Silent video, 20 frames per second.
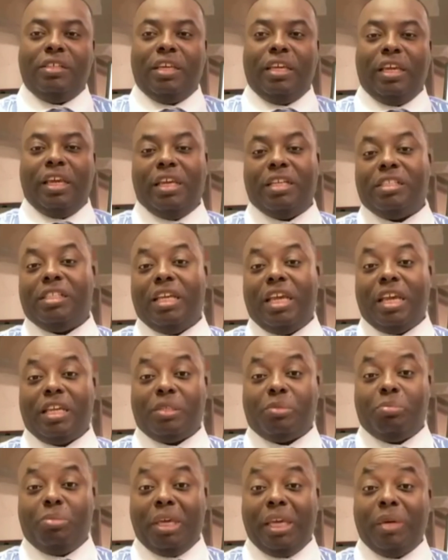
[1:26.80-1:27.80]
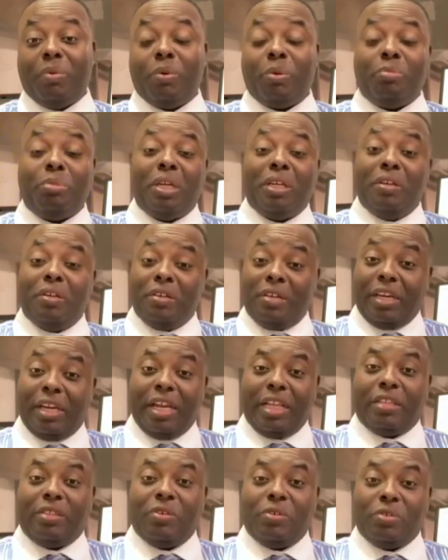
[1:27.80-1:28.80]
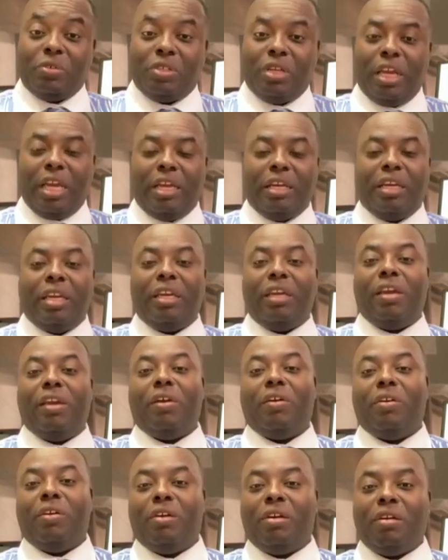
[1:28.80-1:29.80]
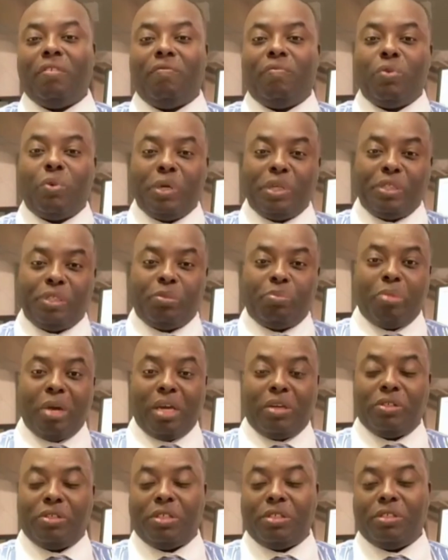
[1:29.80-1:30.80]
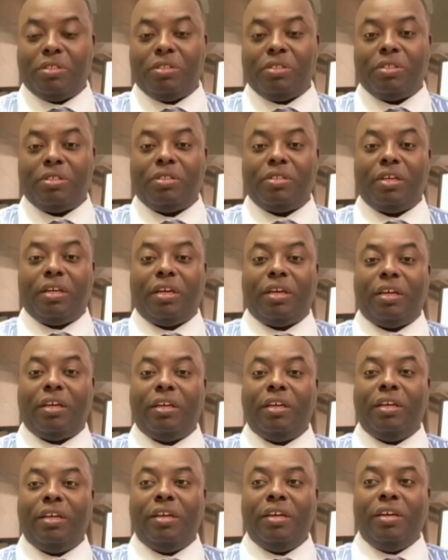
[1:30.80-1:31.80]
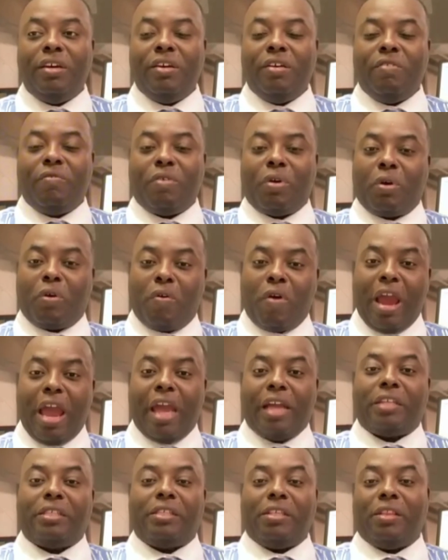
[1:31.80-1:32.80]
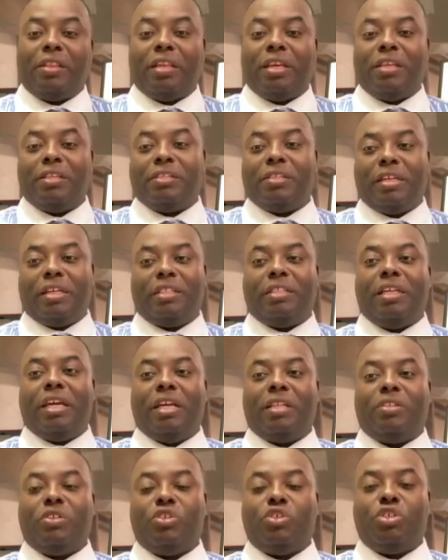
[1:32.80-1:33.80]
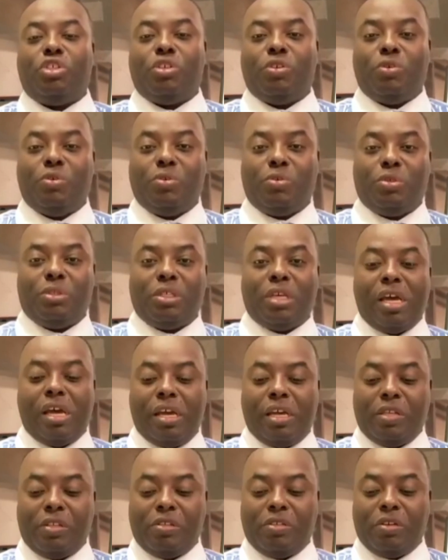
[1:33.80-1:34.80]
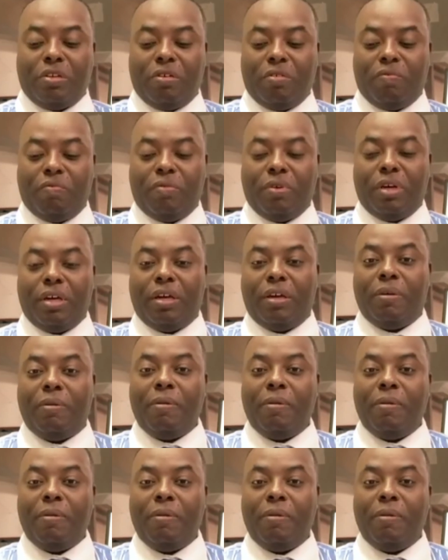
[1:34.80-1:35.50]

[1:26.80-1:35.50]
NTSB would be looking at those landing gear, looking for inspections for cracks and things like that to show signs of